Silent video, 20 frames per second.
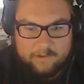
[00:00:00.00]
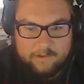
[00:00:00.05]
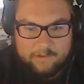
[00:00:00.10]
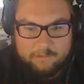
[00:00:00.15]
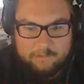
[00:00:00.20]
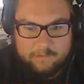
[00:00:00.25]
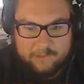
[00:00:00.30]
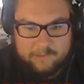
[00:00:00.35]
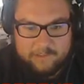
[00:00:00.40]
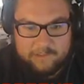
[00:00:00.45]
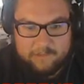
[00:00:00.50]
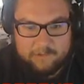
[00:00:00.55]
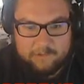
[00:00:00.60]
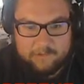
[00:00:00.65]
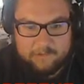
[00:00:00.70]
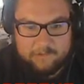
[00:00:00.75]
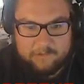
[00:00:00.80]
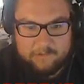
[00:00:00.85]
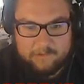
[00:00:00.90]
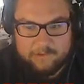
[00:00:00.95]
Please tell me
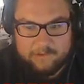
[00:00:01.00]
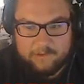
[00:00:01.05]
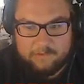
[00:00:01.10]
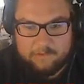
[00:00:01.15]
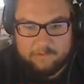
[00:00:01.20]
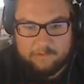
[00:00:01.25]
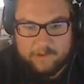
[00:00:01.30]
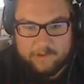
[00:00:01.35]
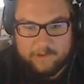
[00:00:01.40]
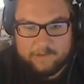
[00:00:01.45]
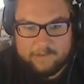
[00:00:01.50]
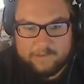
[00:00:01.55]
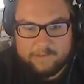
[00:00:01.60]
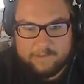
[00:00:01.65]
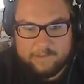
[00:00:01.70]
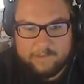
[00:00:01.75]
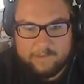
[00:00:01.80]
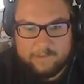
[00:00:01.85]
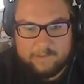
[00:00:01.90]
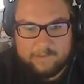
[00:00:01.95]
it's worth it. Fire Seed and